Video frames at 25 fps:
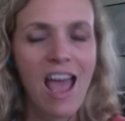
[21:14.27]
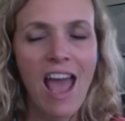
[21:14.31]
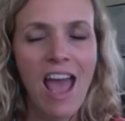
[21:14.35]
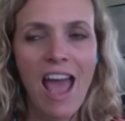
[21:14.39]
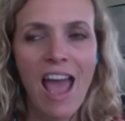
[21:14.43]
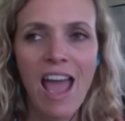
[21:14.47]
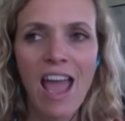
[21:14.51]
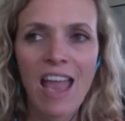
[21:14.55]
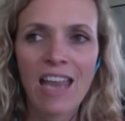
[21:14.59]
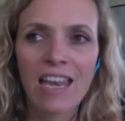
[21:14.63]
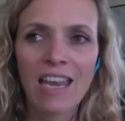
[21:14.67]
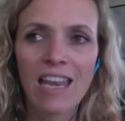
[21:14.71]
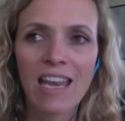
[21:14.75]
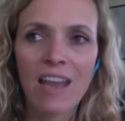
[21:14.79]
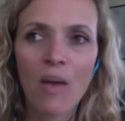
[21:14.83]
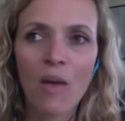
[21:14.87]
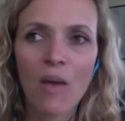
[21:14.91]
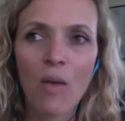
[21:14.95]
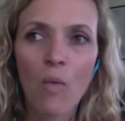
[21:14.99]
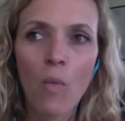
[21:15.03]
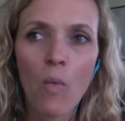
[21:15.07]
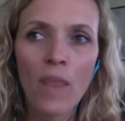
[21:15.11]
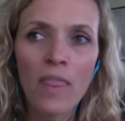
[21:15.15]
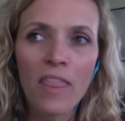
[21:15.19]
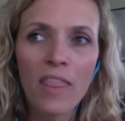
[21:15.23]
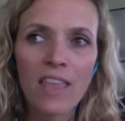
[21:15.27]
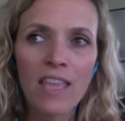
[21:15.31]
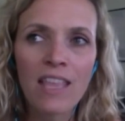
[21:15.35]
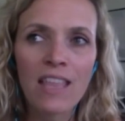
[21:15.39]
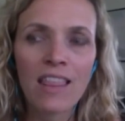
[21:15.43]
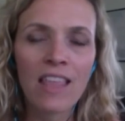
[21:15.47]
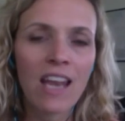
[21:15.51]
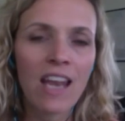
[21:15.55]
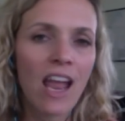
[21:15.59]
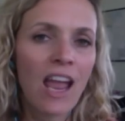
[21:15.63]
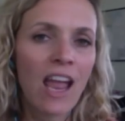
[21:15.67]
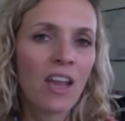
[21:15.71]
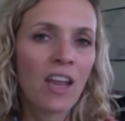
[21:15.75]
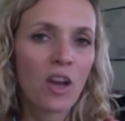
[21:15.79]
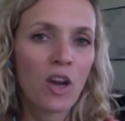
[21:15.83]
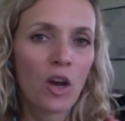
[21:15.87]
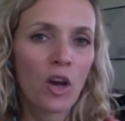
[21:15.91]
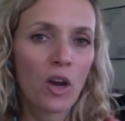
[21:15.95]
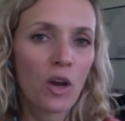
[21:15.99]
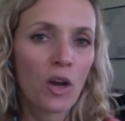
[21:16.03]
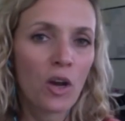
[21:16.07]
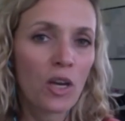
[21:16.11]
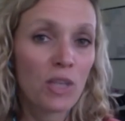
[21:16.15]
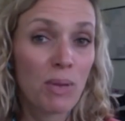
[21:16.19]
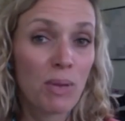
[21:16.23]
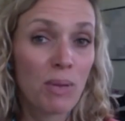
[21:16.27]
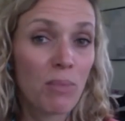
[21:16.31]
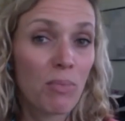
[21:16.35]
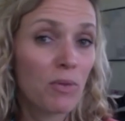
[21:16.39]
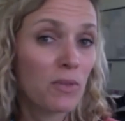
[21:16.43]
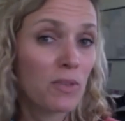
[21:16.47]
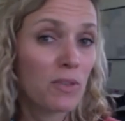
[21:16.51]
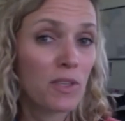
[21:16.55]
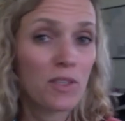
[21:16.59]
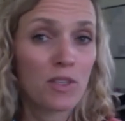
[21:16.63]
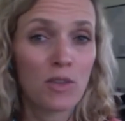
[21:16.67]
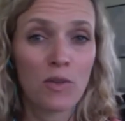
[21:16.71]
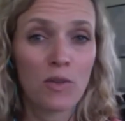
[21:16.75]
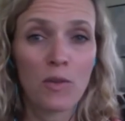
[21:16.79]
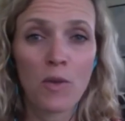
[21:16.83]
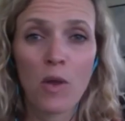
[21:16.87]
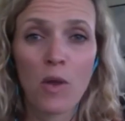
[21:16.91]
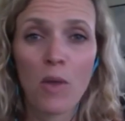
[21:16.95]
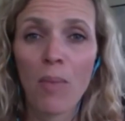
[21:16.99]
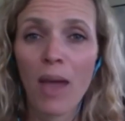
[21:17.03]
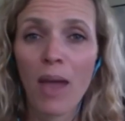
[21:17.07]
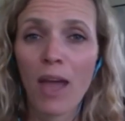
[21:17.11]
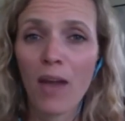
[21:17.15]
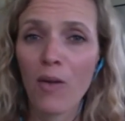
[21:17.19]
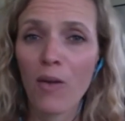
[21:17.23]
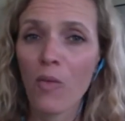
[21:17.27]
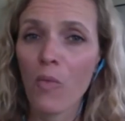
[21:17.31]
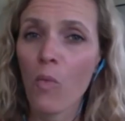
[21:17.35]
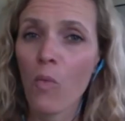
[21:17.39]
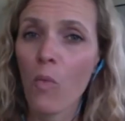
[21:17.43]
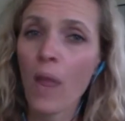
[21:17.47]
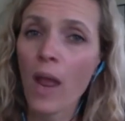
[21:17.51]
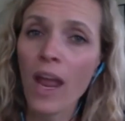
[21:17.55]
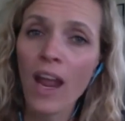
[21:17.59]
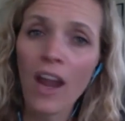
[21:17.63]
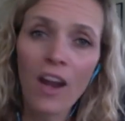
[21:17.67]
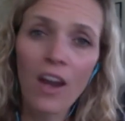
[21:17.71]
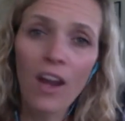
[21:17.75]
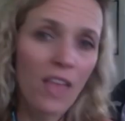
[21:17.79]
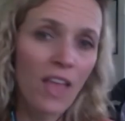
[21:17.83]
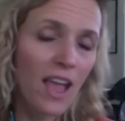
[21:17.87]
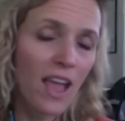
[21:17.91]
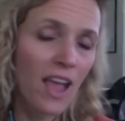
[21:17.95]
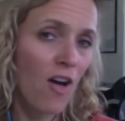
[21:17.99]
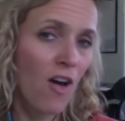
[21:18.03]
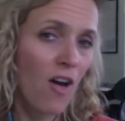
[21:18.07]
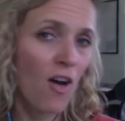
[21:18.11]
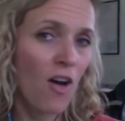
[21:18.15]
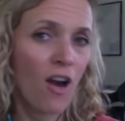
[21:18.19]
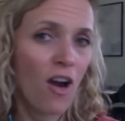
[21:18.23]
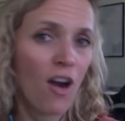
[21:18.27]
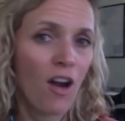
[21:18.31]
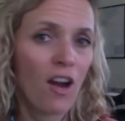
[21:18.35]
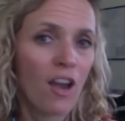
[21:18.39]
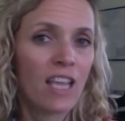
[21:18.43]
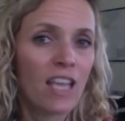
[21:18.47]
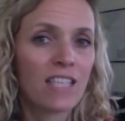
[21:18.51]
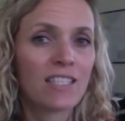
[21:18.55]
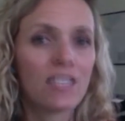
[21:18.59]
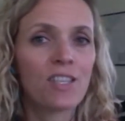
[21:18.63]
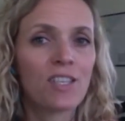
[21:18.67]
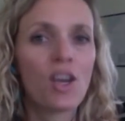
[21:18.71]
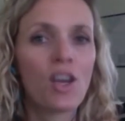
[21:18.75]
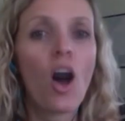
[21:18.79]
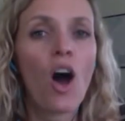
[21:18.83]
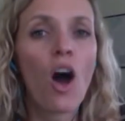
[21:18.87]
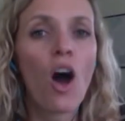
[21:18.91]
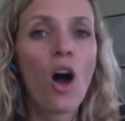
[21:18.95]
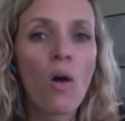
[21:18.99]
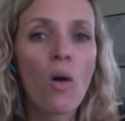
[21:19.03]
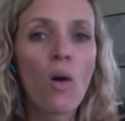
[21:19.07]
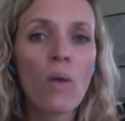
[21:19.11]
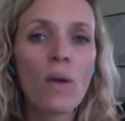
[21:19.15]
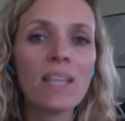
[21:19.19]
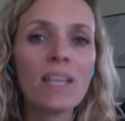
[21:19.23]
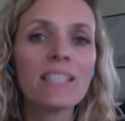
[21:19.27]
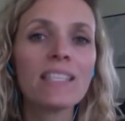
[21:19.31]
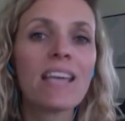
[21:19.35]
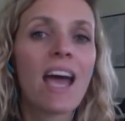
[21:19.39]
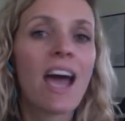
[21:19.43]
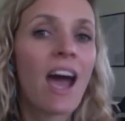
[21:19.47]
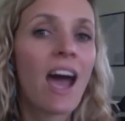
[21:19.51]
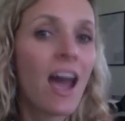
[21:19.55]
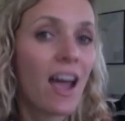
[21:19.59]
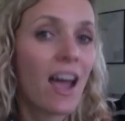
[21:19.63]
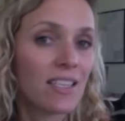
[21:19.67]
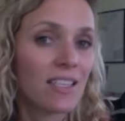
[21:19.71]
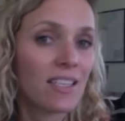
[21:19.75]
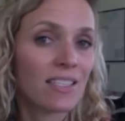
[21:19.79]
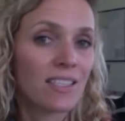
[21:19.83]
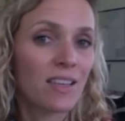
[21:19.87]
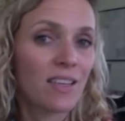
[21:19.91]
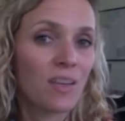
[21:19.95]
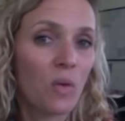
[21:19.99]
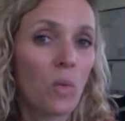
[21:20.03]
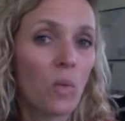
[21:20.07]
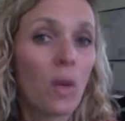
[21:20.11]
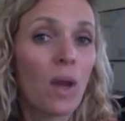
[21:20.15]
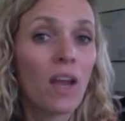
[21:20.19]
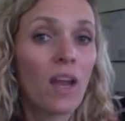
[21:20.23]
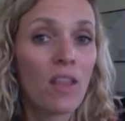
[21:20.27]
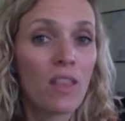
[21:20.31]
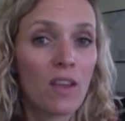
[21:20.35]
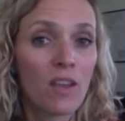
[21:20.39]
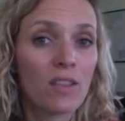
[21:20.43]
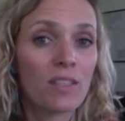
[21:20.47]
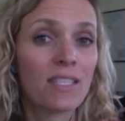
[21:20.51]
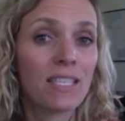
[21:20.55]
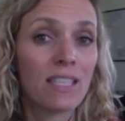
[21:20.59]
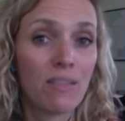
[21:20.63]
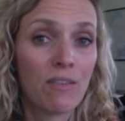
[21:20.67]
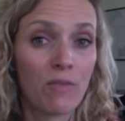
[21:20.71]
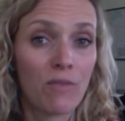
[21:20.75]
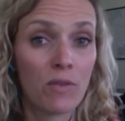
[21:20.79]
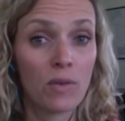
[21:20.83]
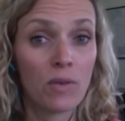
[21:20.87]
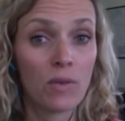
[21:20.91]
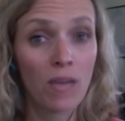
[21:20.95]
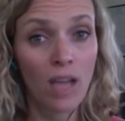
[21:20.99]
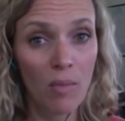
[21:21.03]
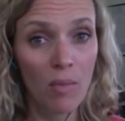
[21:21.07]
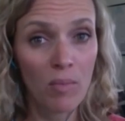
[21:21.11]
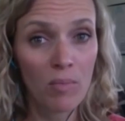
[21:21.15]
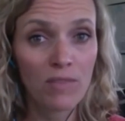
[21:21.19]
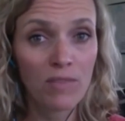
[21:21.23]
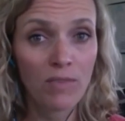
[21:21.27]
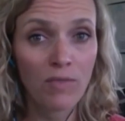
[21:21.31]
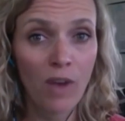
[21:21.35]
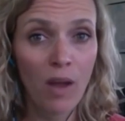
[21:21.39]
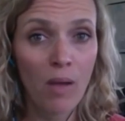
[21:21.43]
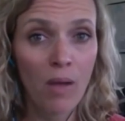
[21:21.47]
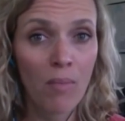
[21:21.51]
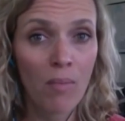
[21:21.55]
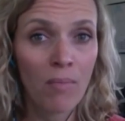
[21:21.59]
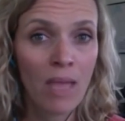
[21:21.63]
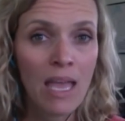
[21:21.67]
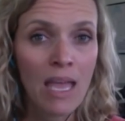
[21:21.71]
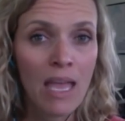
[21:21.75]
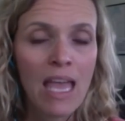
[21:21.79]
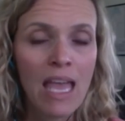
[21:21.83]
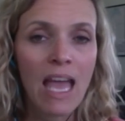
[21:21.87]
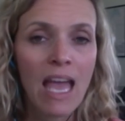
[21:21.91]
And one thing that I encourage people to do, no matter where they are, is to always ask where their seafood comes from,